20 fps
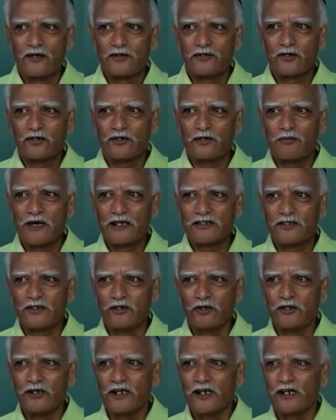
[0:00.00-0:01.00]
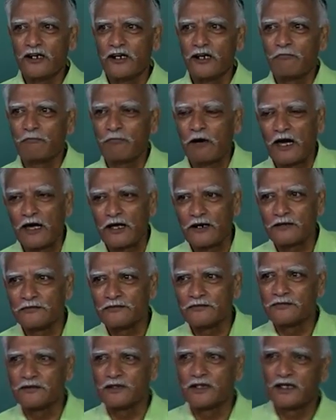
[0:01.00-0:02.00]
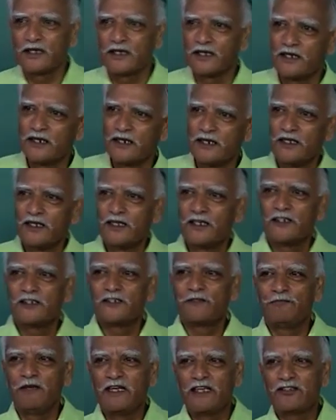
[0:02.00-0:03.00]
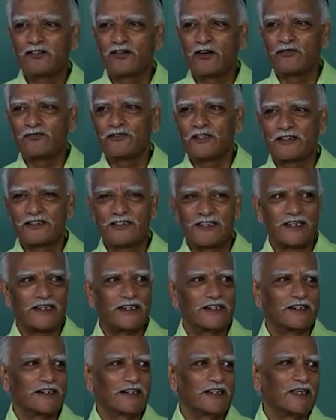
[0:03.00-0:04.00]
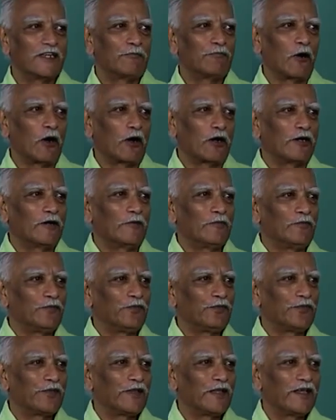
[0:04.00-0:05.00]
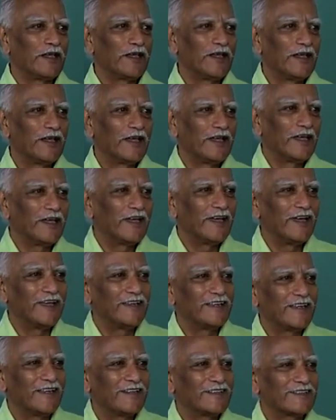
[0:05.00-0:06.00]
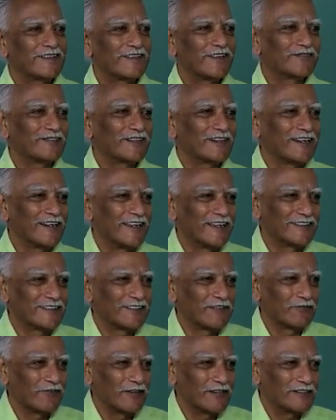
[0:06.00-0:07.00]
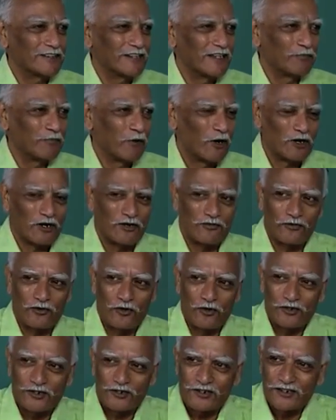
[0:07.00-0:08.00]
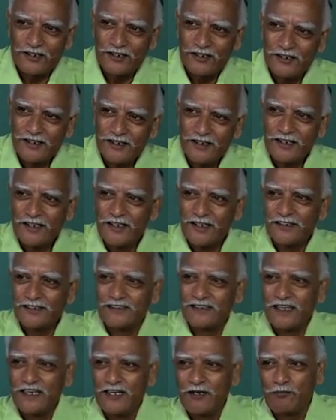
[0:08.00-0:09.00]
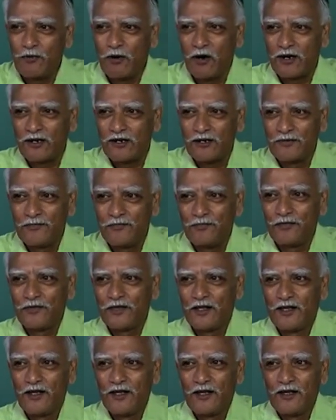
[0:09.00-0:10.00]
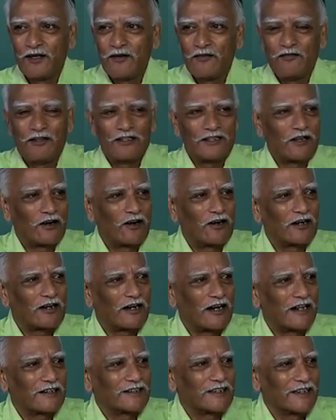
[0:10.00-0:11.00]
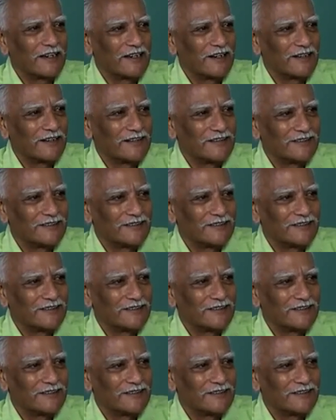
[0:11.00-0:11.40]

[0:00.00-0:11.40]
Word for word: So the Macedonian Empire speaks of the second epoch in the history of the Greeks. The first epoch, of course, is the epoch when they are all classical.